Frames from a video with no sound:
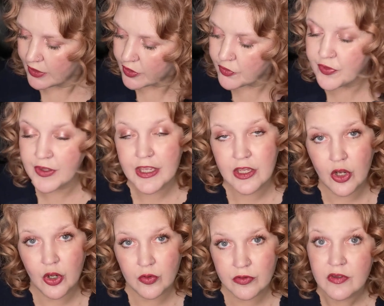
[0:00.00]
Here's the
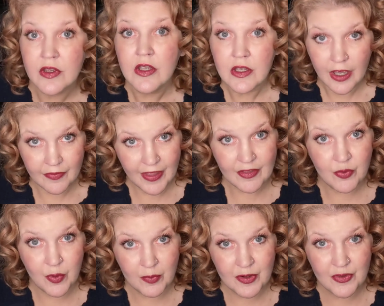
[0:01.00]
keynote, and that's
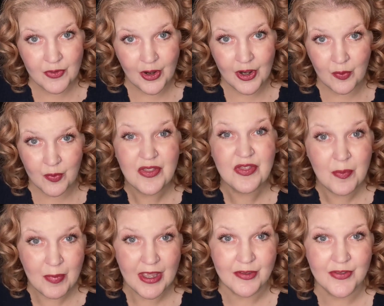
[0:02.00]
where we start with the
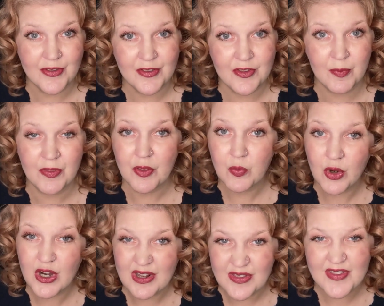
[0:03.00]
basses. but then we're
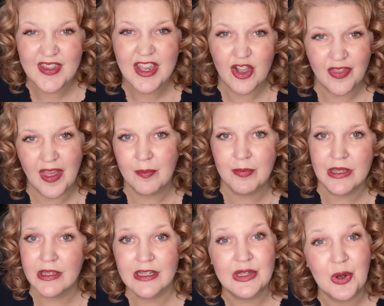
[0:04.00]
gonna stay on that
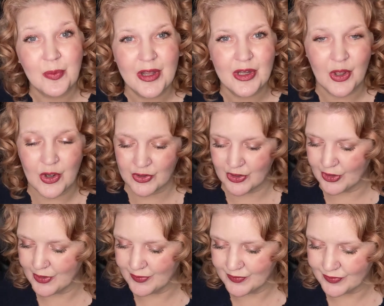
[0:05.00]
B a little bit longer.